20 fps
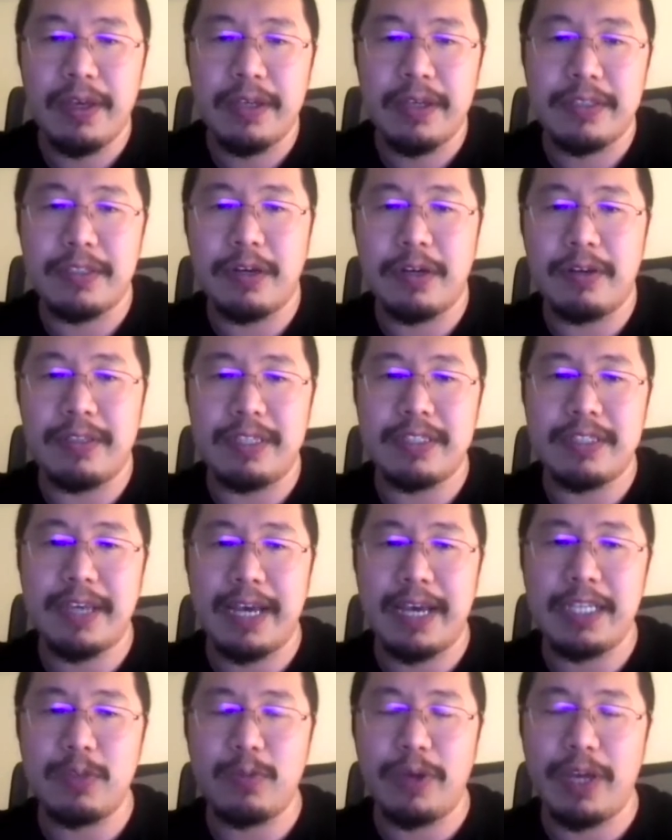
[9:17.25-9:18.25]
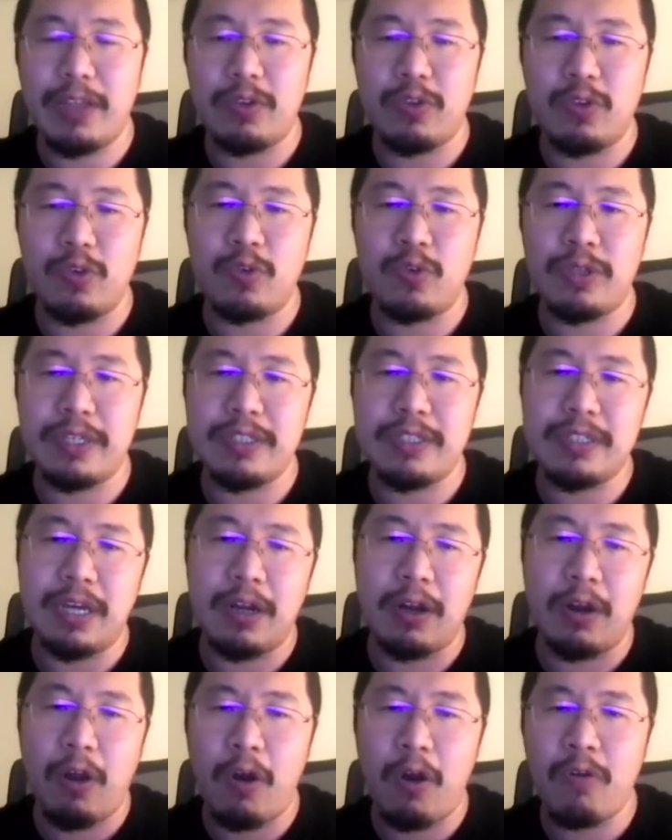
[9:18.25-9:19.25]
So in this case, we can do this
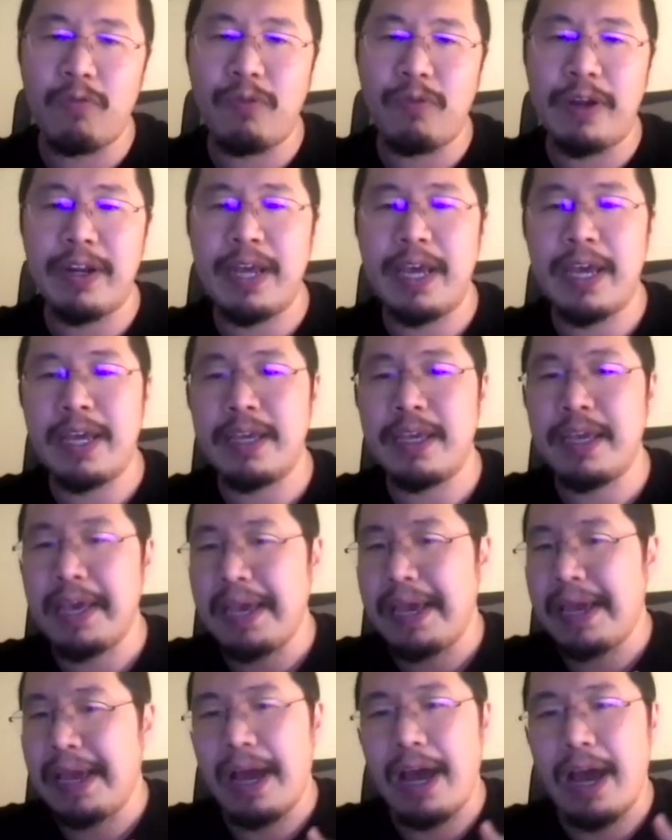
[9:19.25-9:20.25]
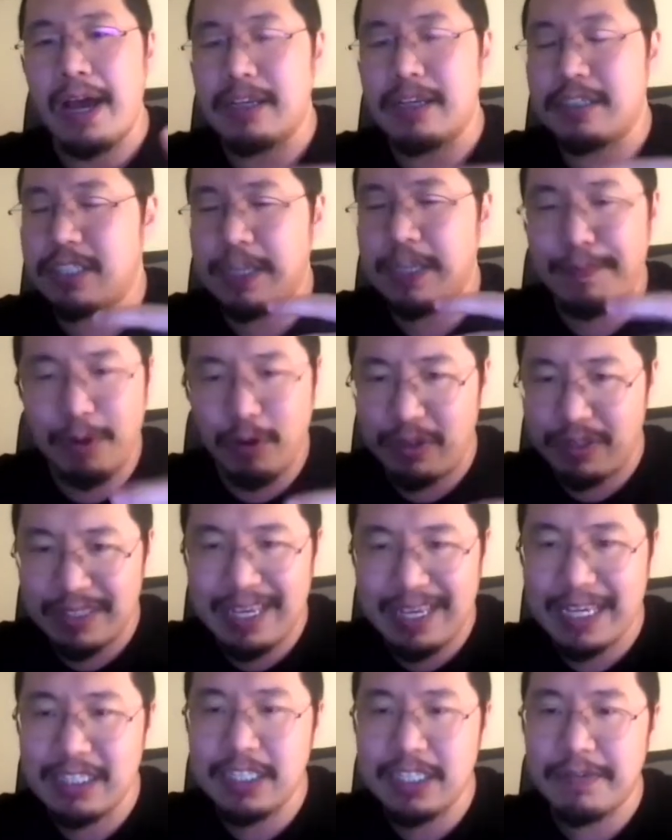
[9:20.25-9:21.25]
long-running
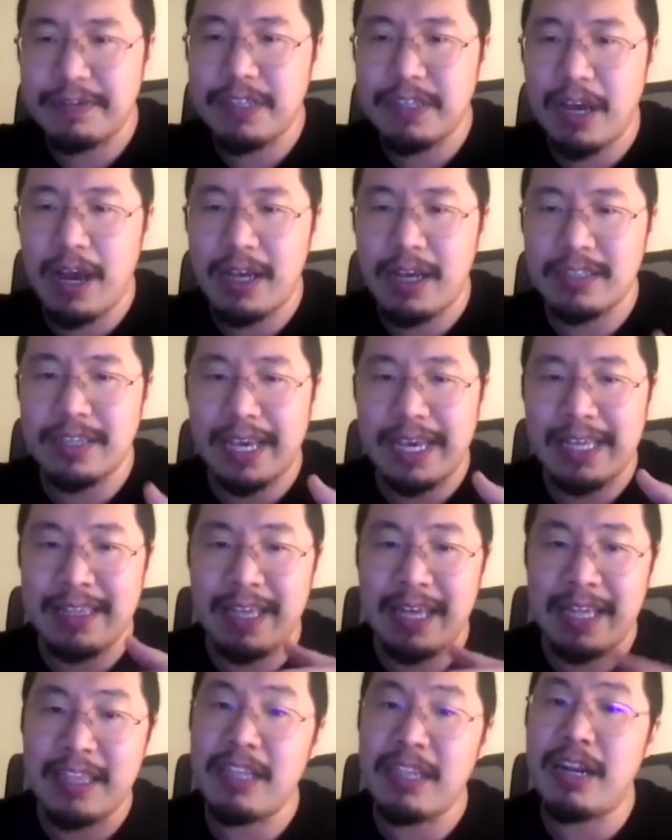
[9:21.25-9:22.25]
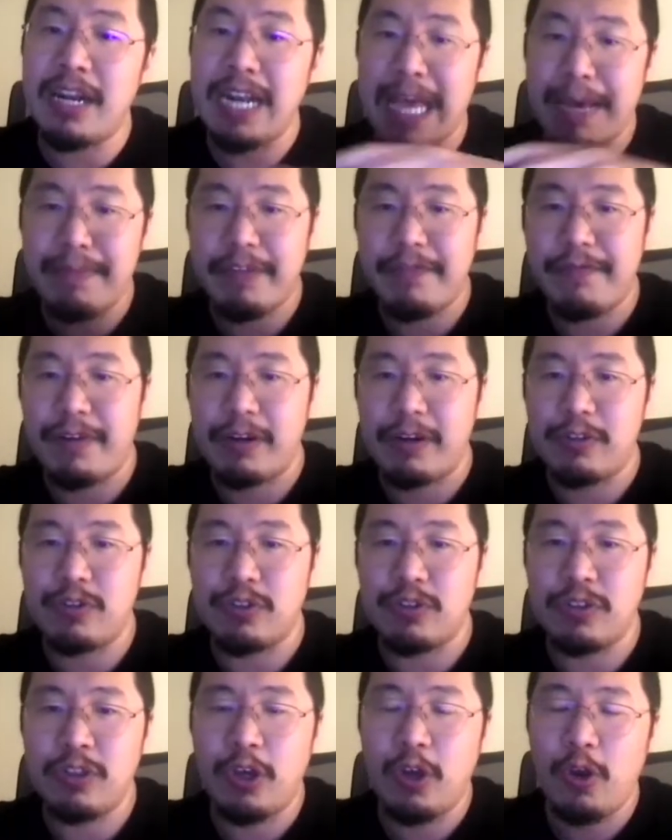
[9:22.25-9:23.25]
CPU-intensive task in another Lambda
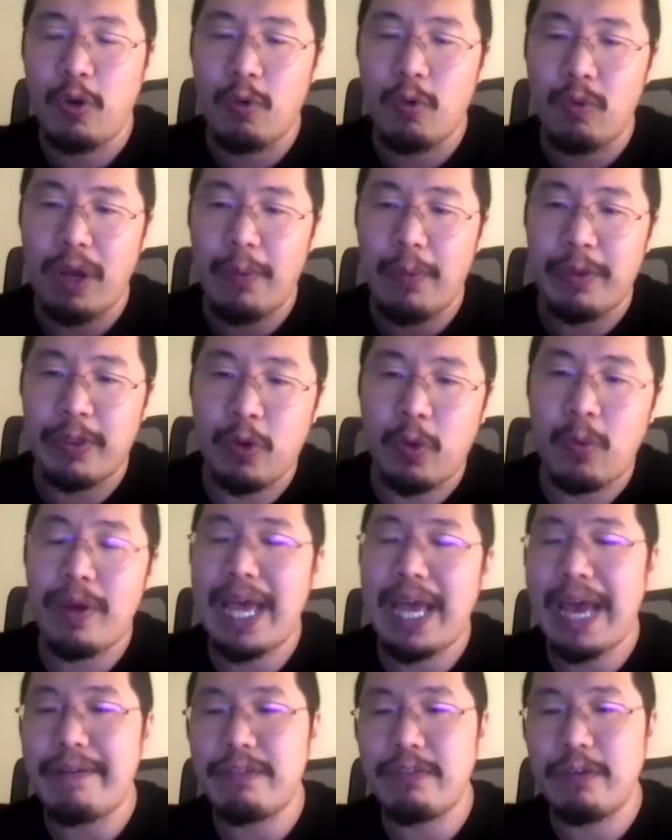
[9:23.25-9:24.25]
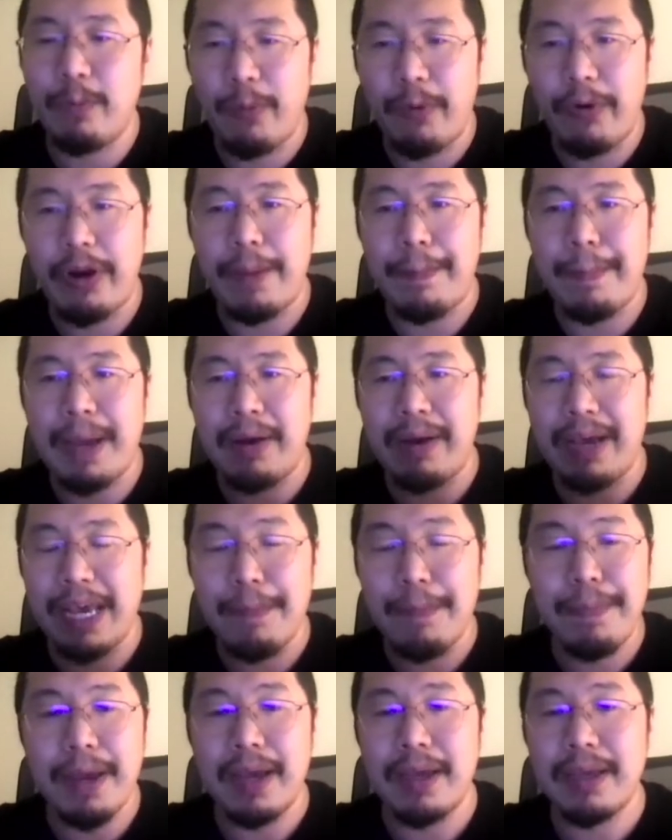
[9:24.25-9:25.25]
function where we don't have to worry about
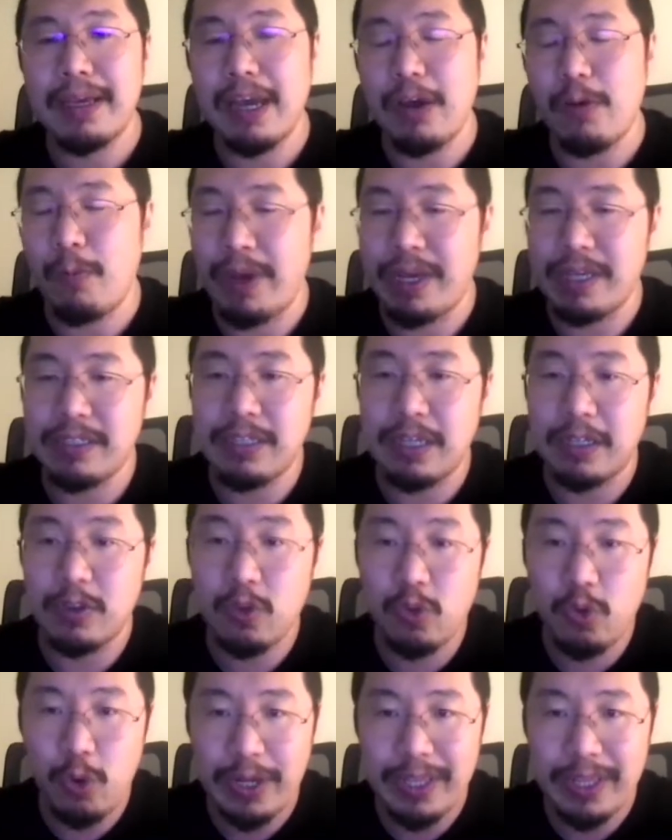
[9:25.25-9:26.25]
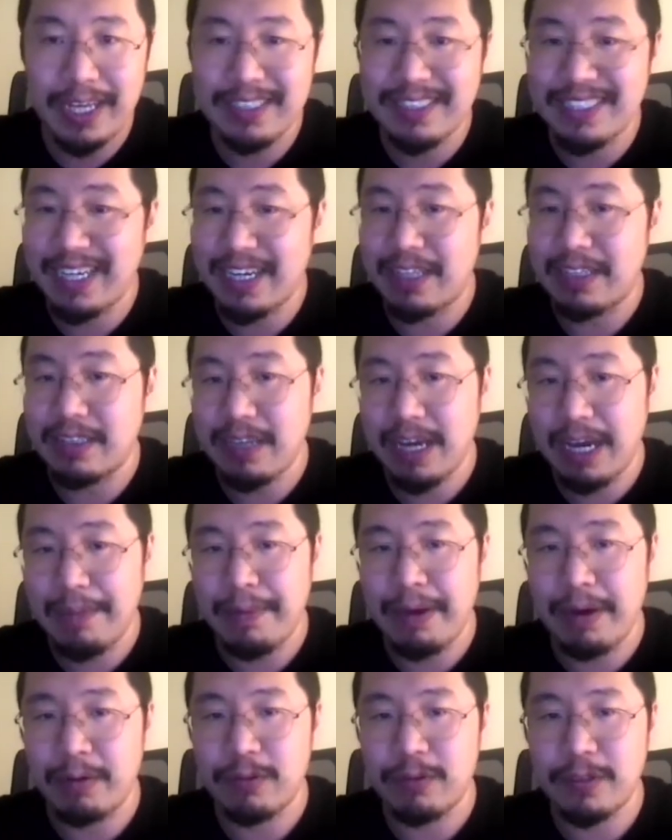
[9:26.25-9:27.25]
API Gateway's 29-second
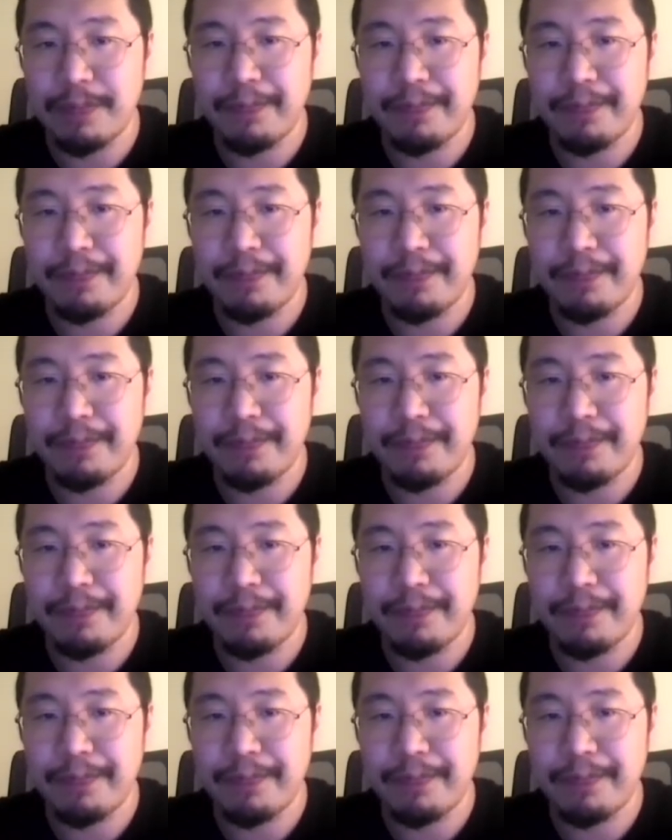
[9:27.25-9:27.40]
timeout.